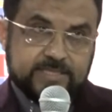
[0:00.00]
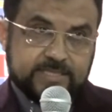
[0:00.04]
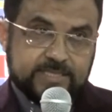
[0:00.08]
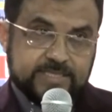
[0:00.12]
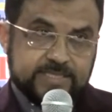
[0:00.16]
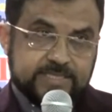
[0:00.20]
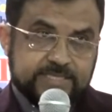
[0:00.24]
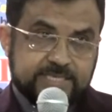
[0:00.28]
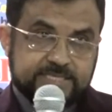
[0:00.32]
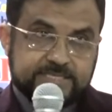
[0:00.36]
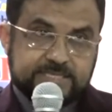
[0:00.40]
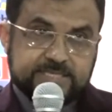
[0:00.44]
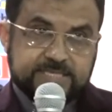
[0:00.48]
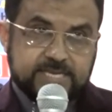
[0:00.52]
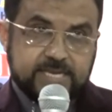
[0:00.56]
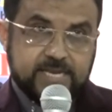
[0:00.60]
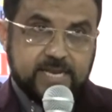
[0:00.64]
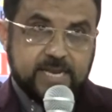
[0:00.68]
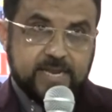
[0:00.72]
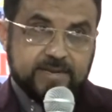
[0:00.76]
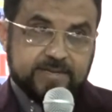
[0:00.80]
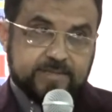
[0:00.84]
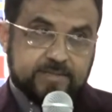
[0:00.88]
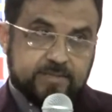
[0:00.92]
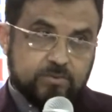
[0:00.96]
This is a
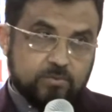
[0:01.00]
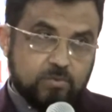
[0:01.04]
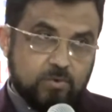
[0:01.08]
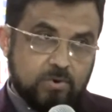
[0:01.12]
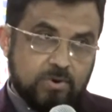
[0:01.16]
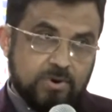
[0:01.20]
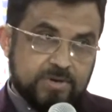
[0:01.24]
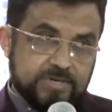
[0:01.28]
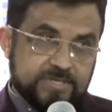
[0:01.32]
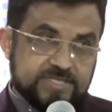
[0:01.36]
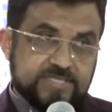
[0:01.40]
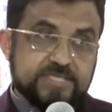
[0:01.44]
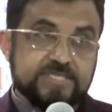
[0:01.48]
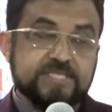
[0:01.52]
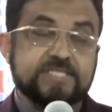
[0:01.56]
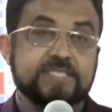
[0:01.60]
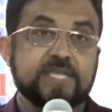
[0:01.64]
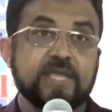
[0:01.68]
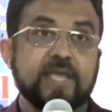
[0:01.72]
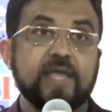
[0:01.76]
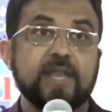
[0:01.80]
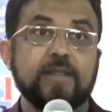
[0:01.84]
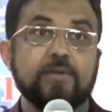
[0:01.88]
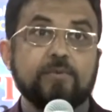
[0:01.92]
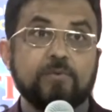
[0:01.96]
three-letter word. This is a
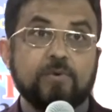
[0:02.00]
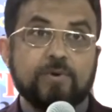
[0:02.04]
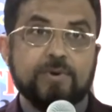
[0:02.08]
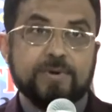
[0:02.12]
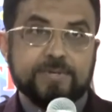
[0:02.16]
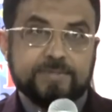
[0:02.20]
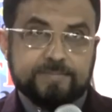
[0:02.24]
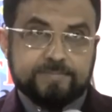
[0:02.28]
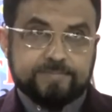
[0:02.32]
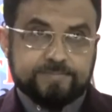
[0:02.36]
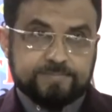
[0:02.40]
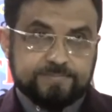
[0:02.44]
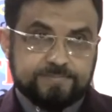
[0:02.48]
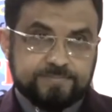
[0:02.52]
scary word.